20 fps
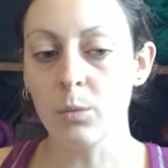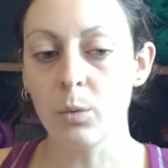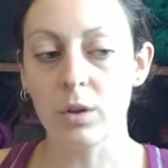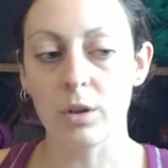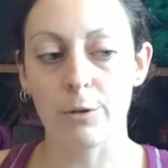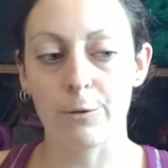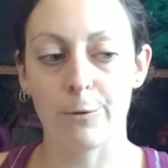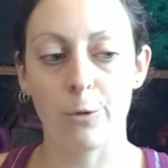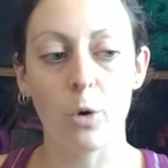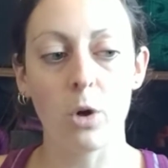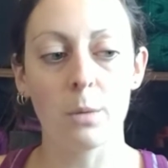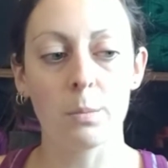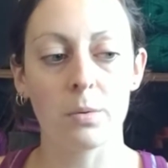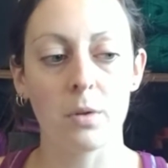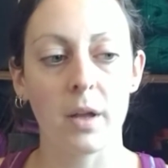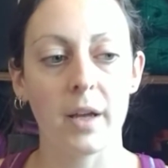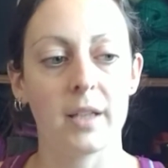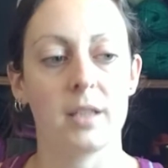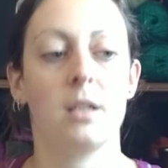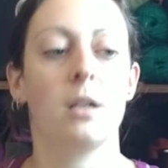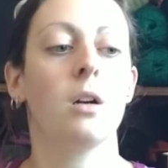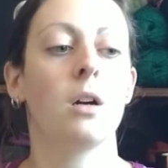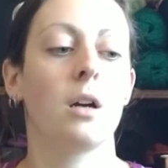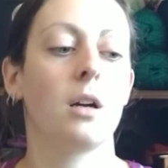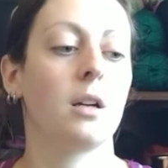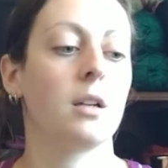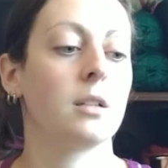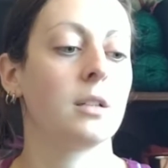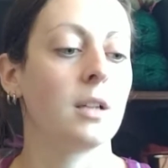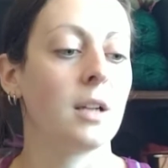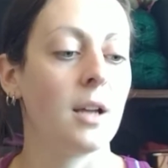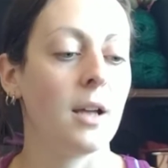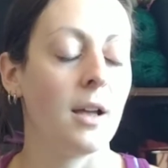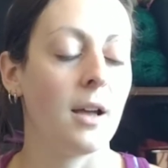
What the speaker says: with a 4-ply yarn,